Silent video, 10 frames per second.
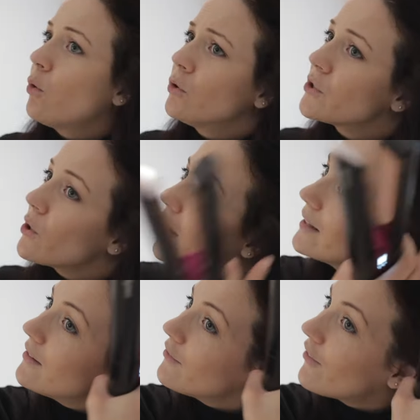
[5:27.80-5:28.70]
Also I
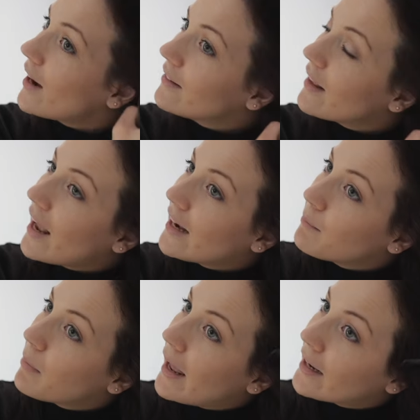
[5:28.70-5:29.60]
didn't find any
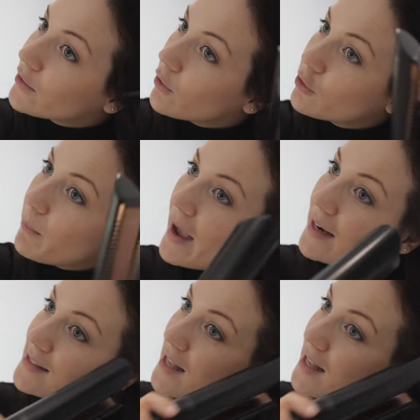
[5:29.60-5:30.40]
black tote bags